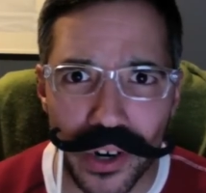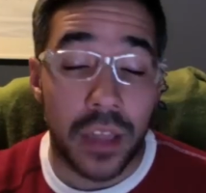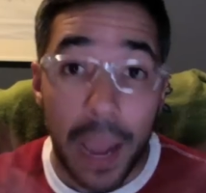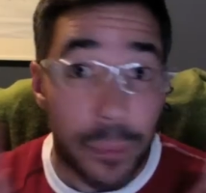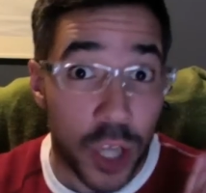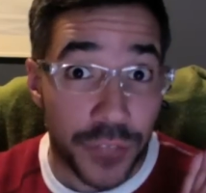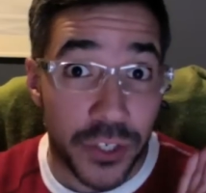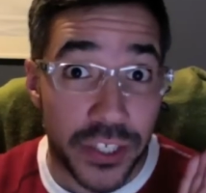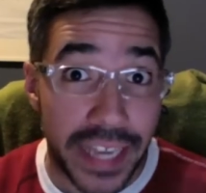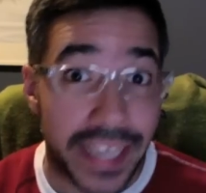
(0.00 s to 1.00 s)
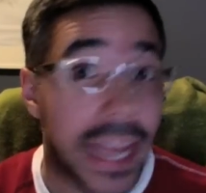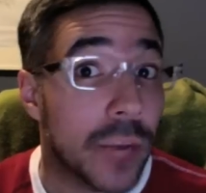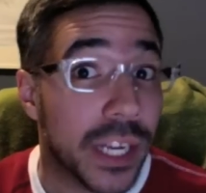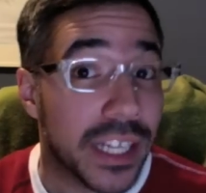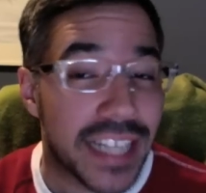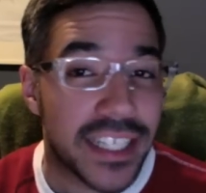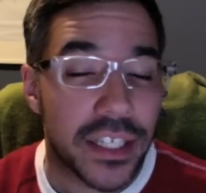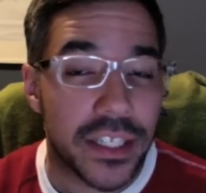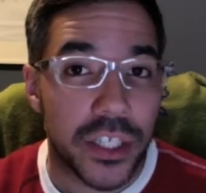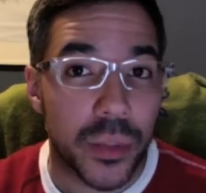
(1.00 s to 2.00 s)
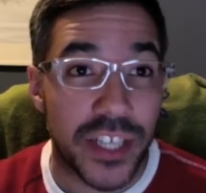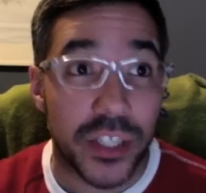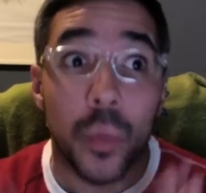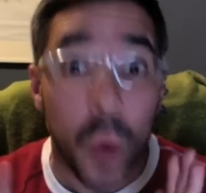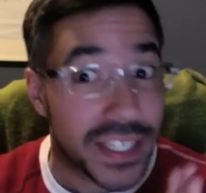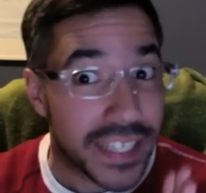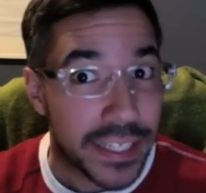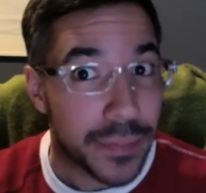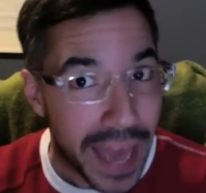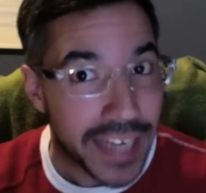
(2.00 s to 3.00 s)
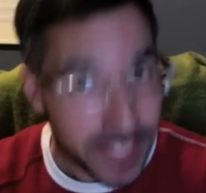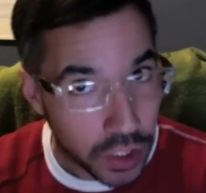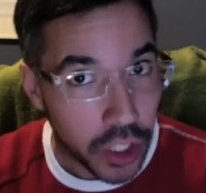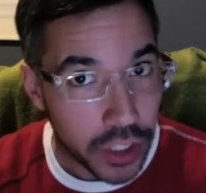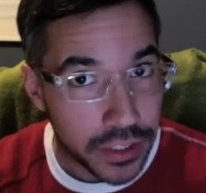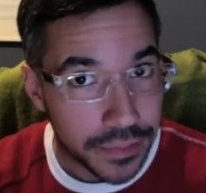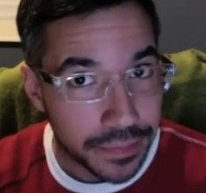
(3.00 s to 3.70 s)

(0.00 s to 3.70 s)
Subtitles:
I paused for a second and realized that the situation wasn't as bad as it looked.